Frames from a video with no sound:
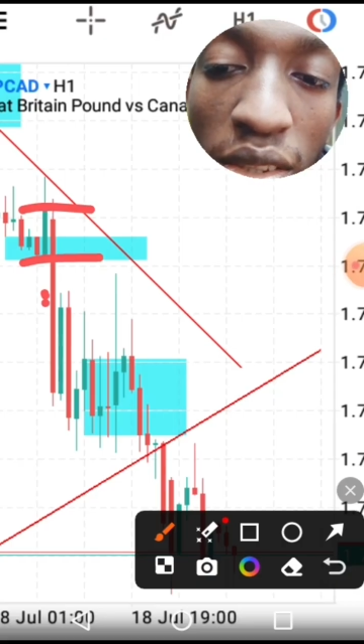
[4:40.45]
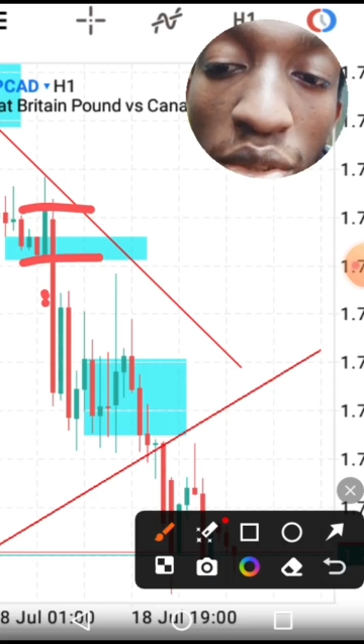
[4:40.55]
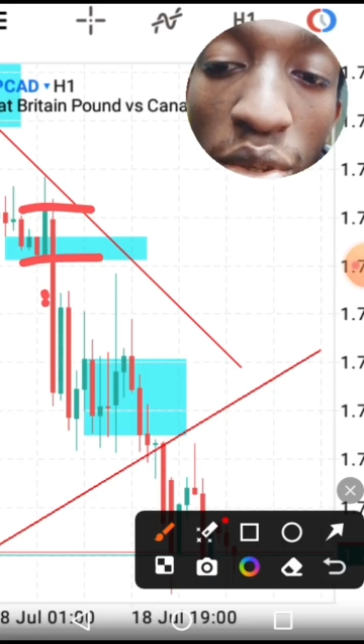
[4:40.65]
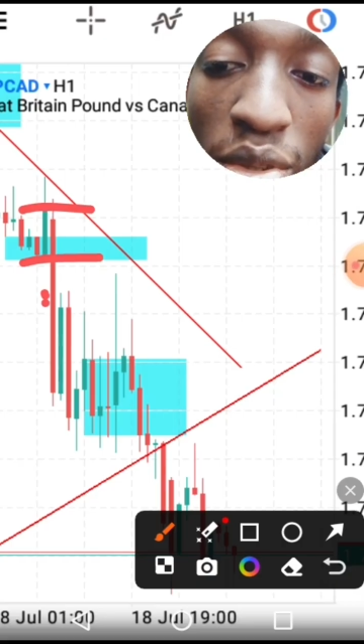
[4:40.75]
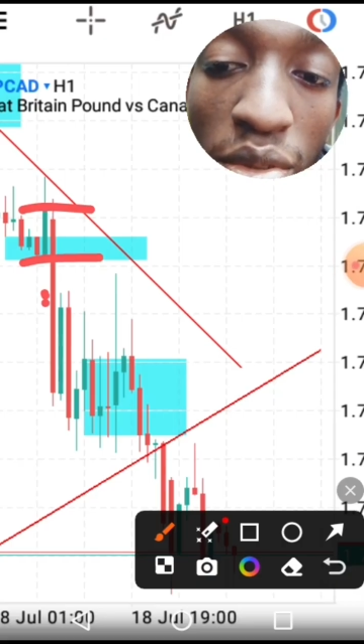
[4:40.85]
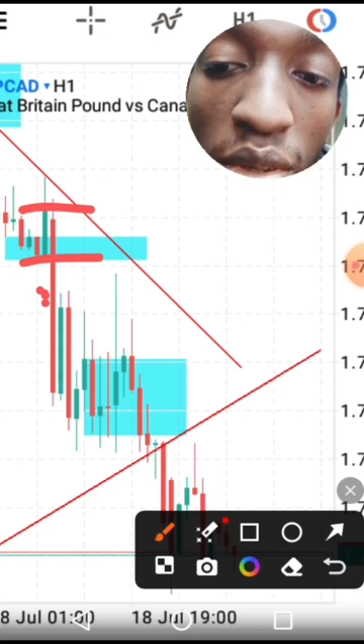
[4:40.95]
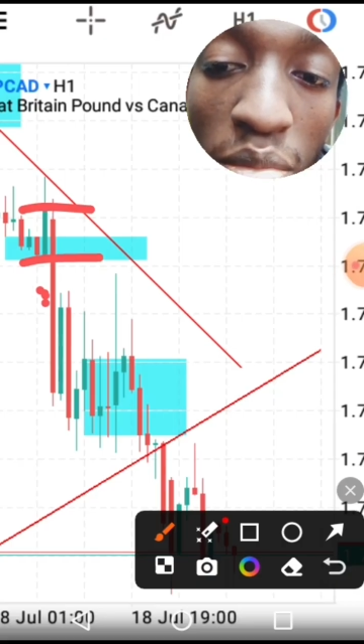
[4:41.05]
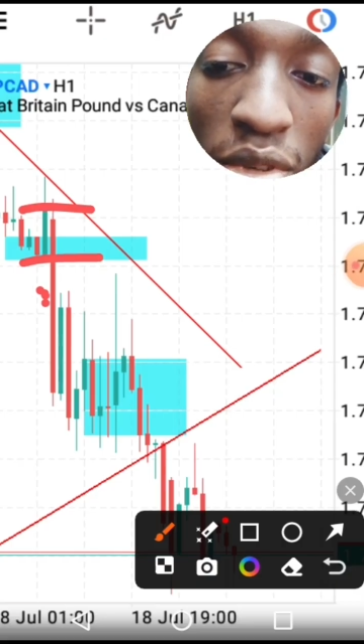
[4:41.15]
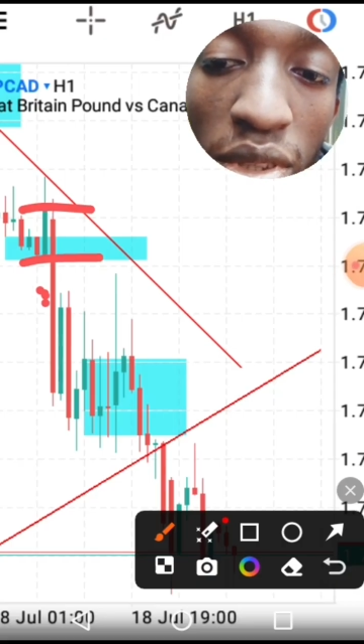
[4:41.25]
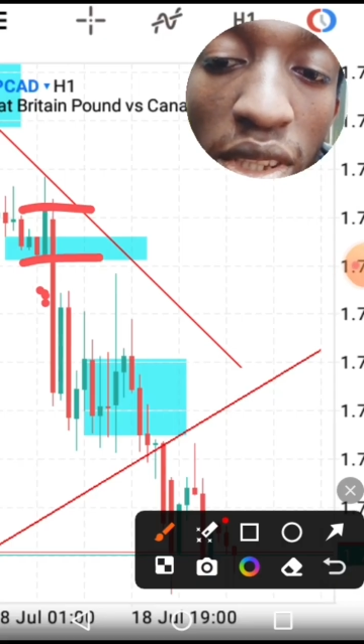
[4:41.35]
Your stop
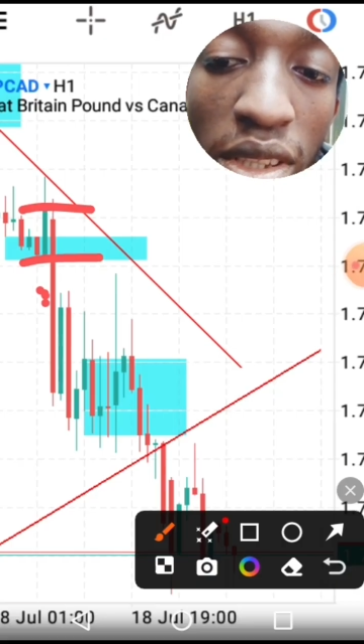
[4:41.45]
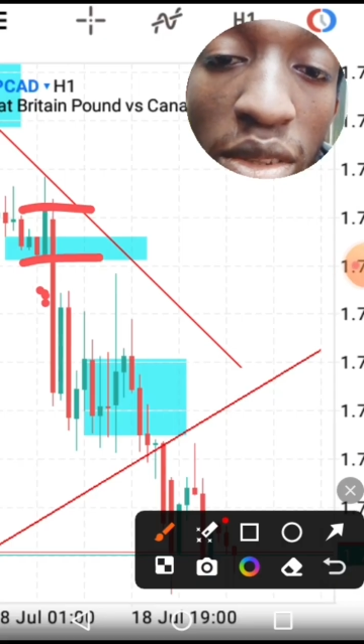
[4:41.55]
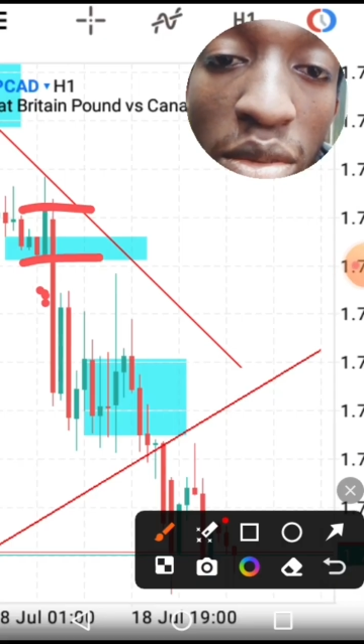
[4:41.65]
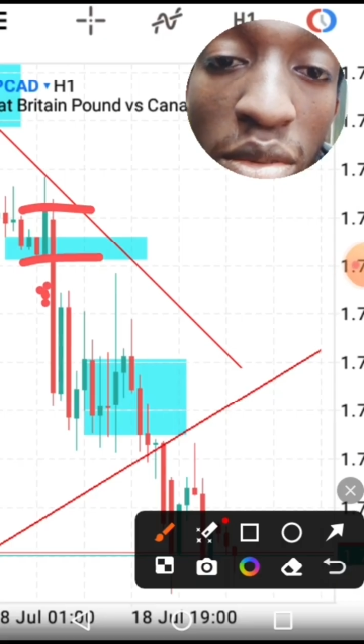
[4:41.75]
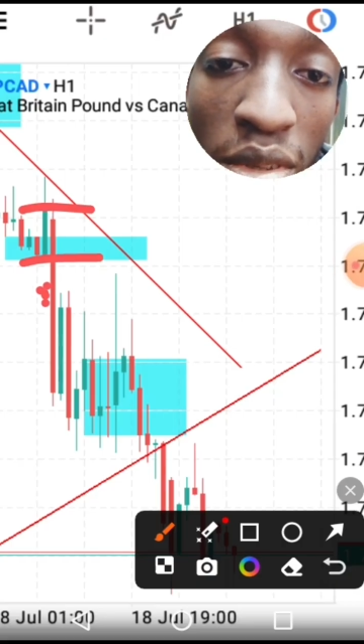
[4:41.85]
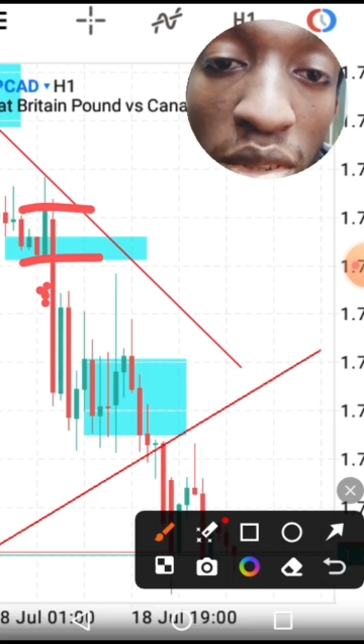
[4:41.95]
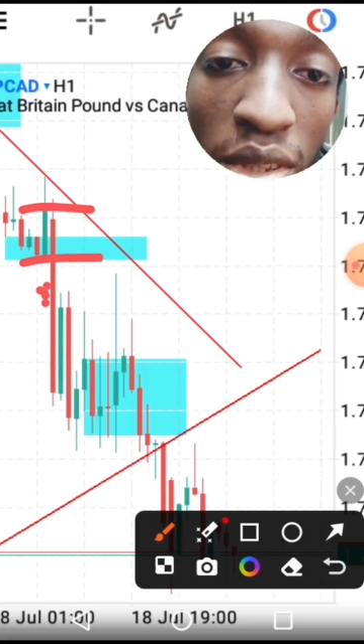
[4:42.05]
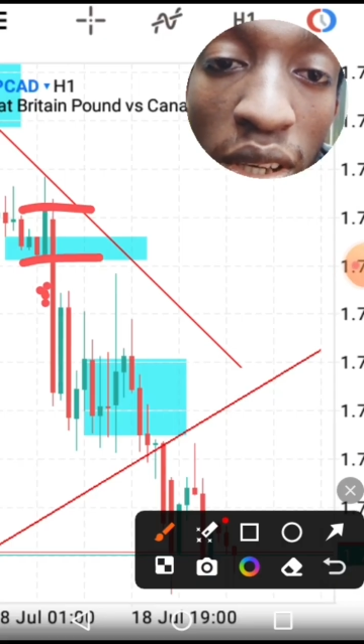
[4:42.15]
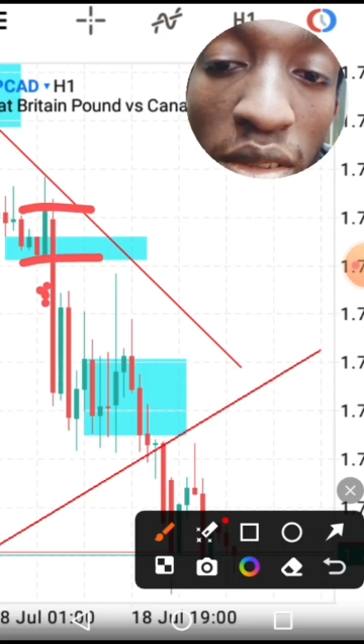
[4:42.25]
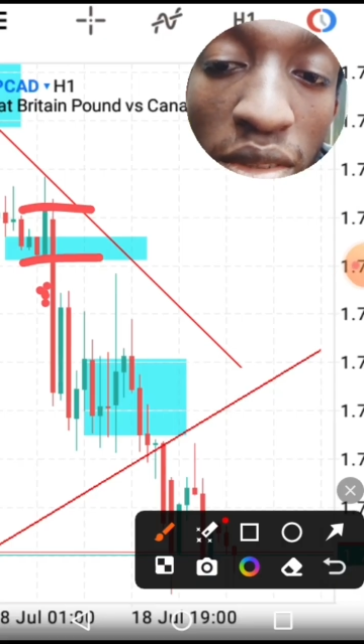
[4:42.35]
loss hit, you sold
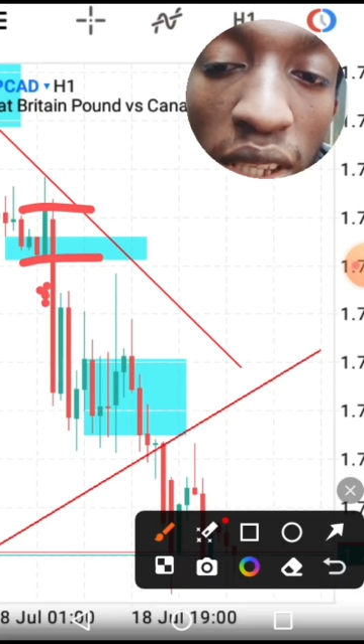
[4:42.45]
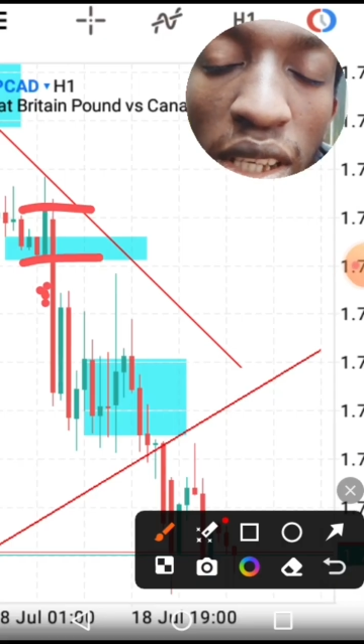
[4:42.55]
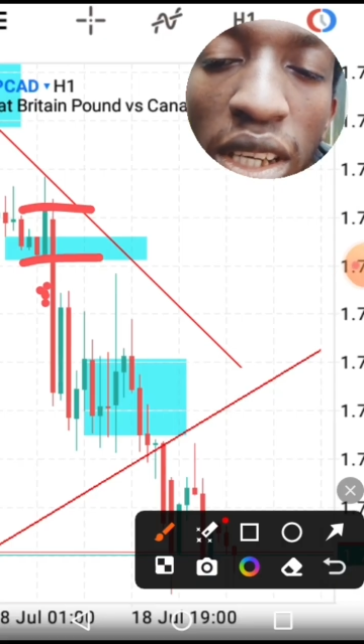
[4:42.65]
down there.